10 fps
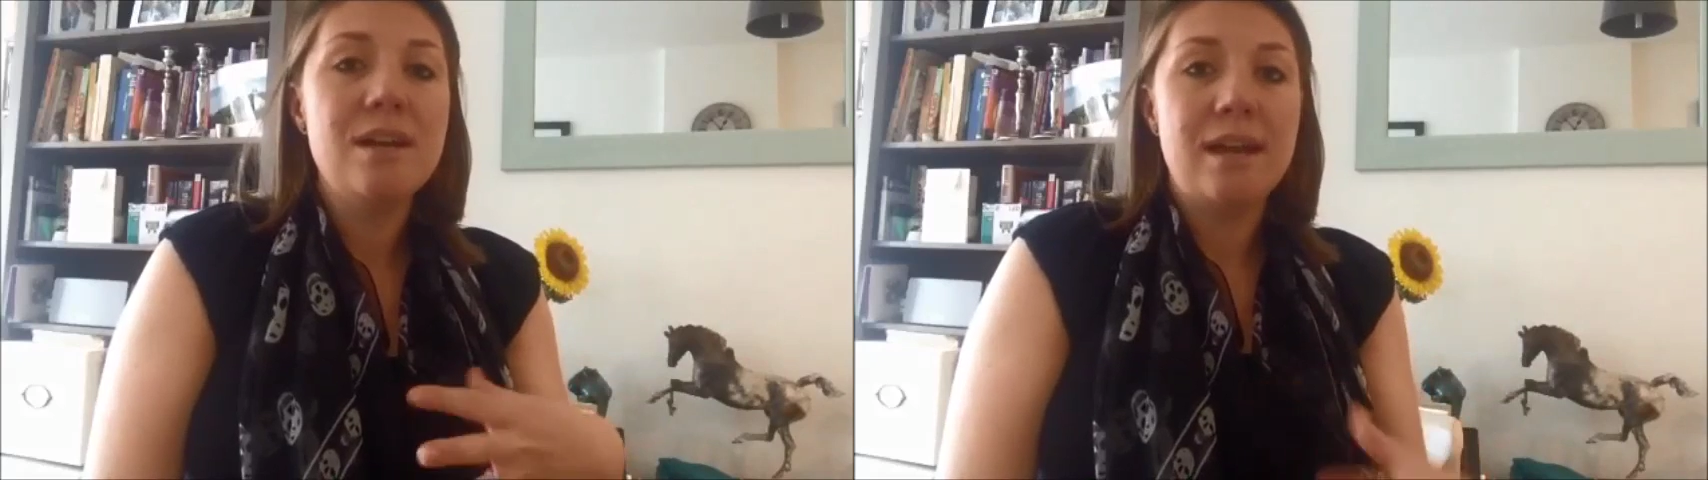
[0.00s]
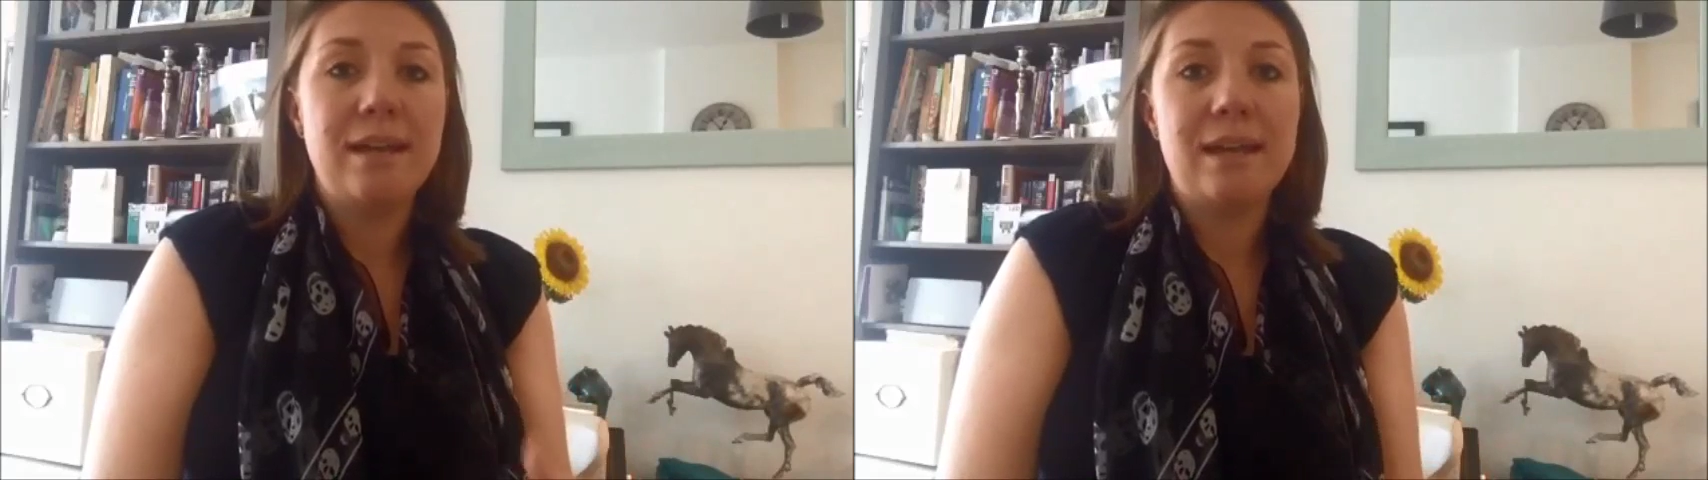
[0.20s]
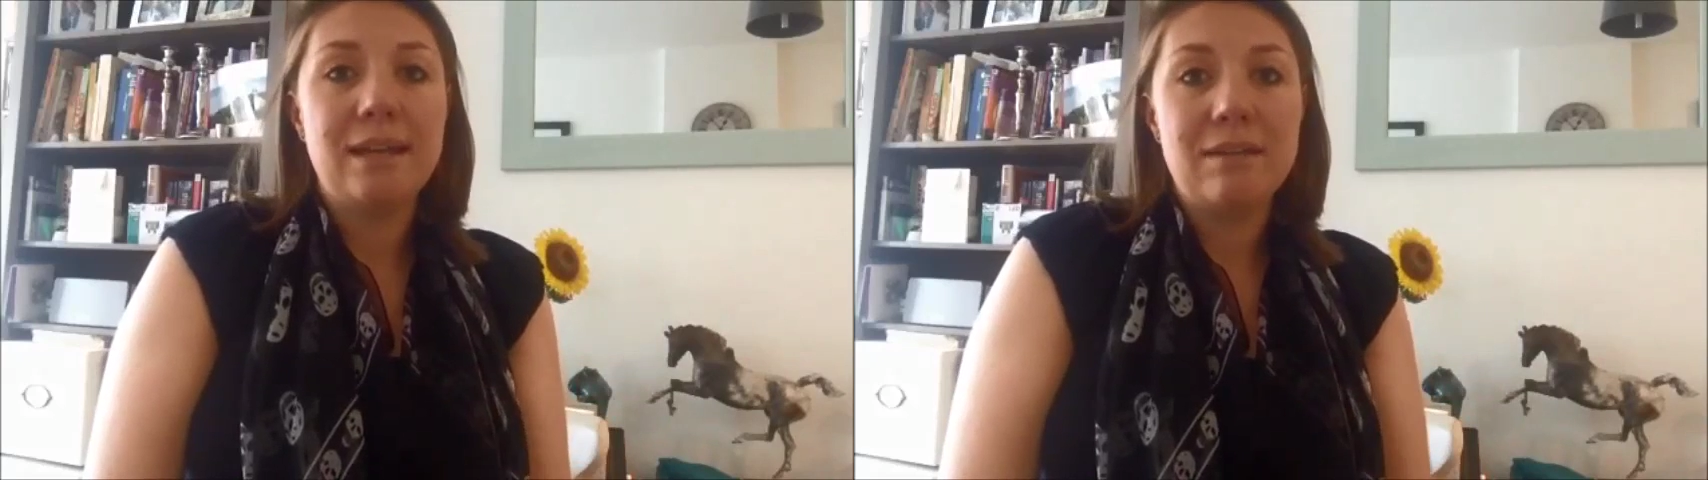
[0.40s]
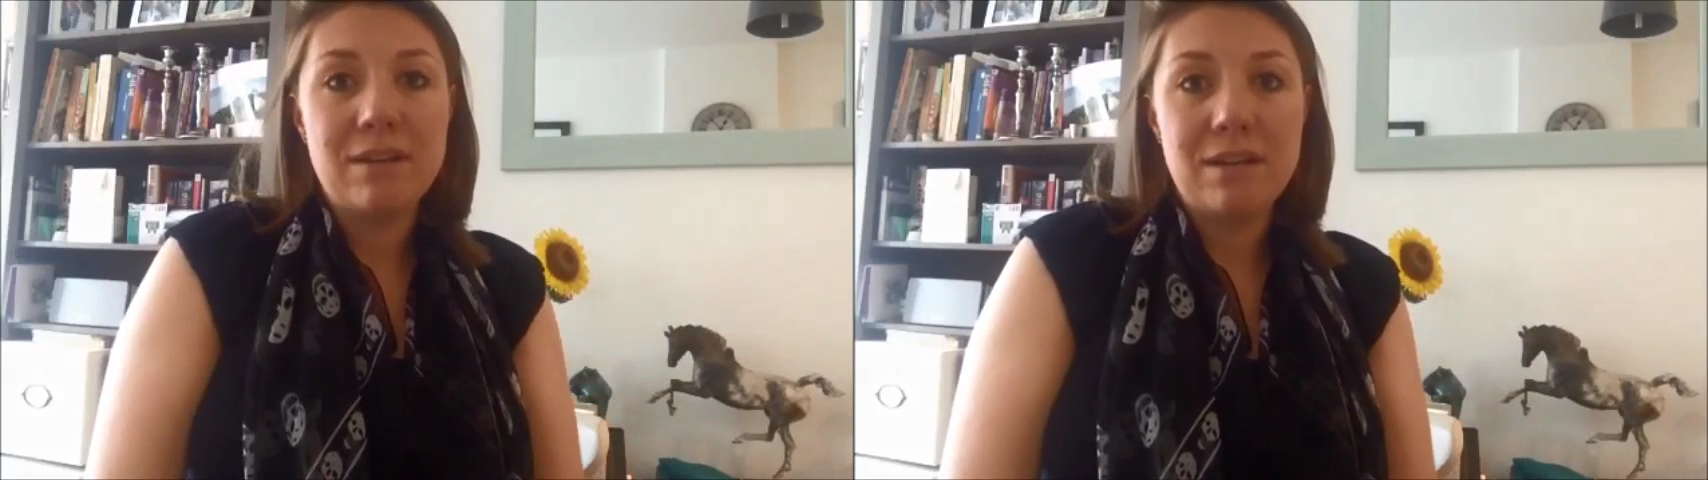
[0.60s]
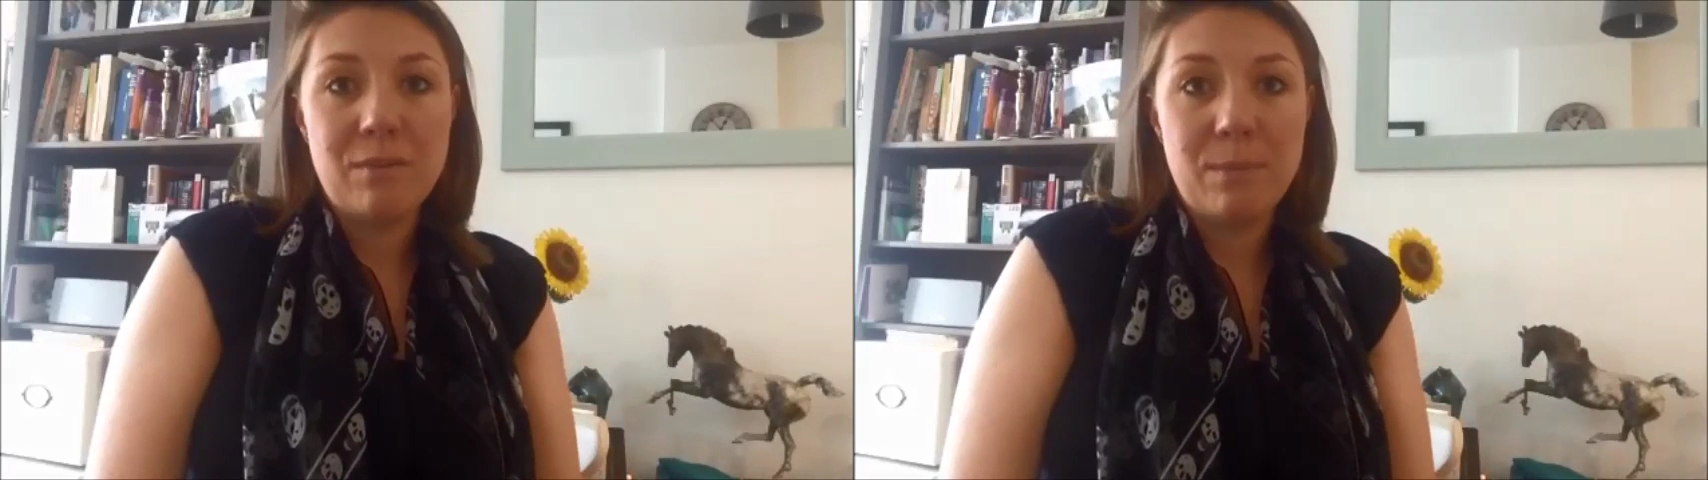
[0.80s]
and getting it
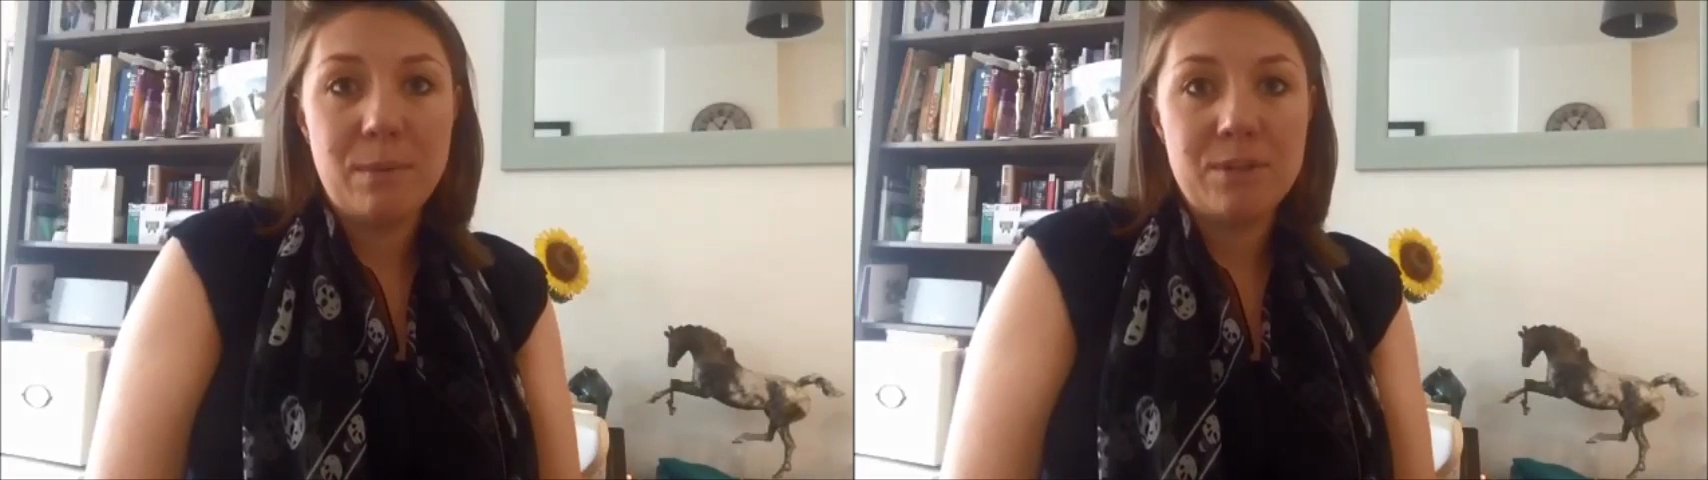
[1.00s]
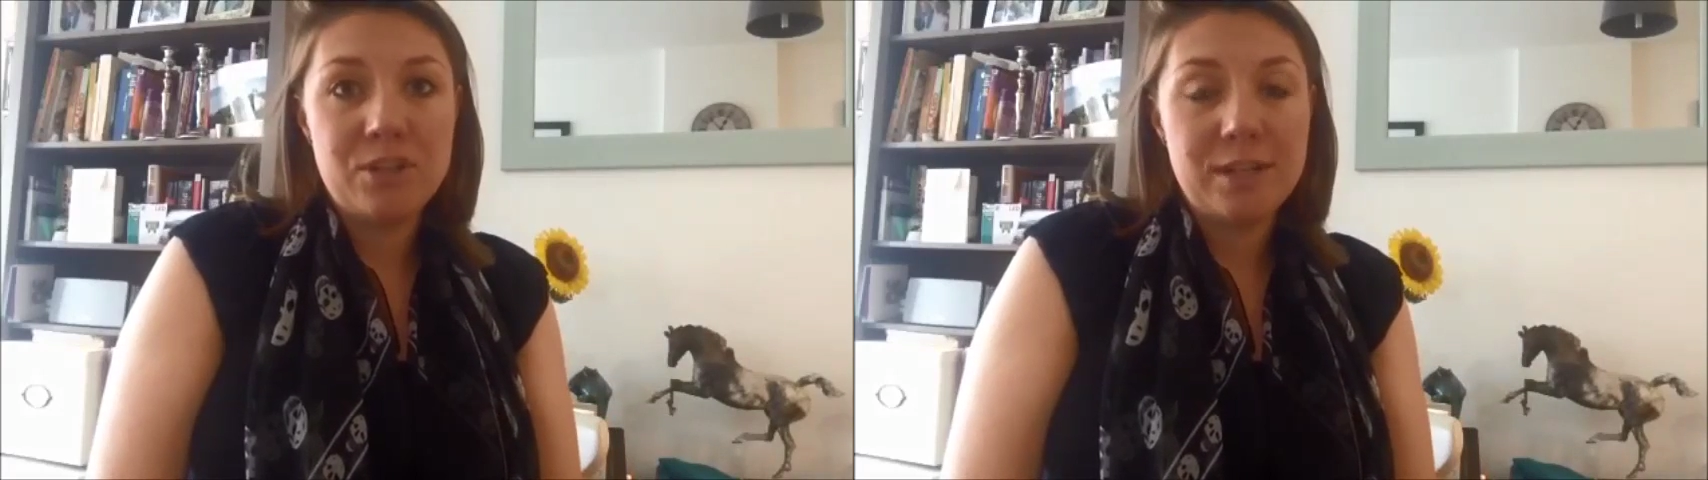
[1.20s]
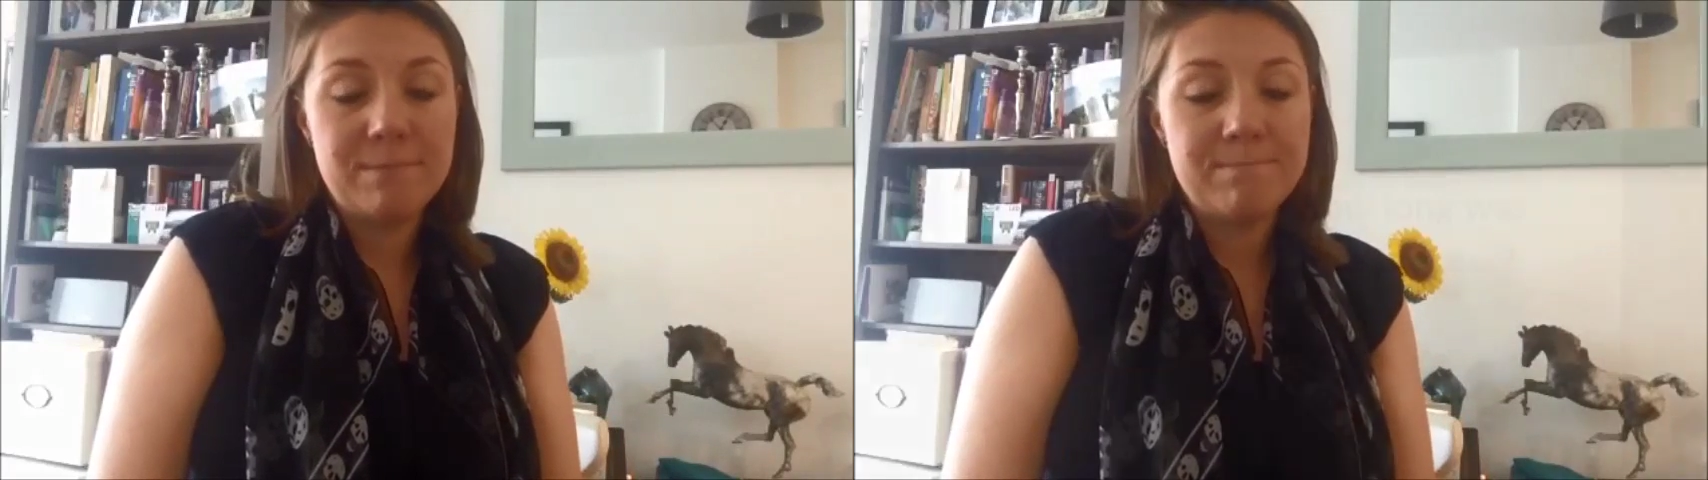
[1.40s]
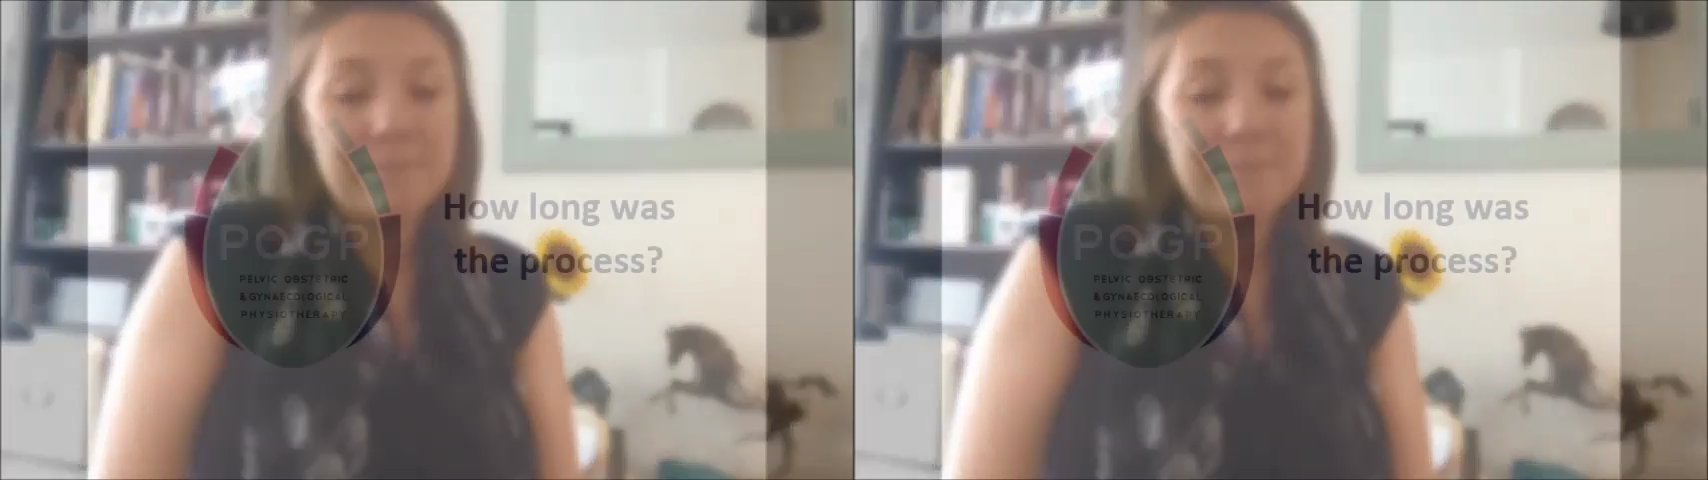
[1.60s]
ready for publishing.